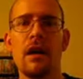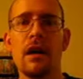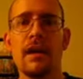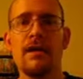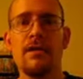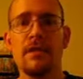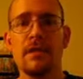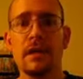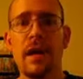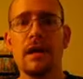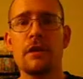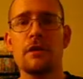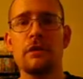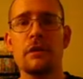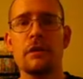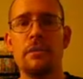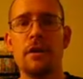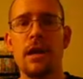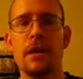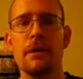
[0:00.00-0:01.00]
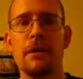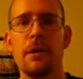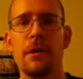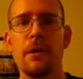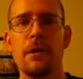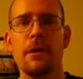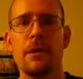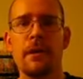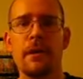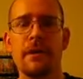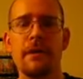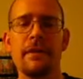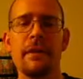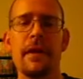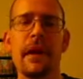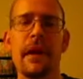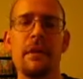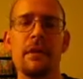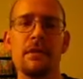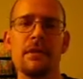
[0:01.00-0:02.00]
This is actually probably earlier than
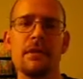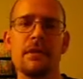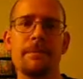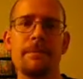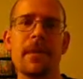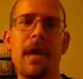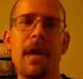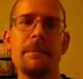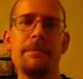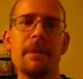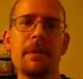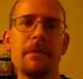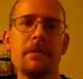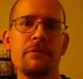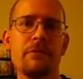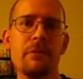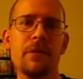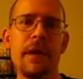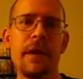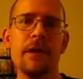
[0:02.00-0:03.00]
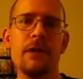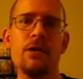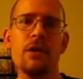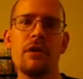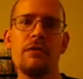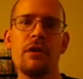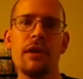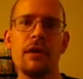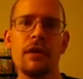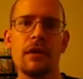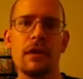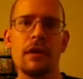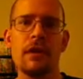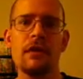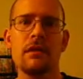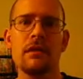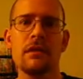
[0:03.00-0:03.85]
that. It was adopted from Adolf Hitler.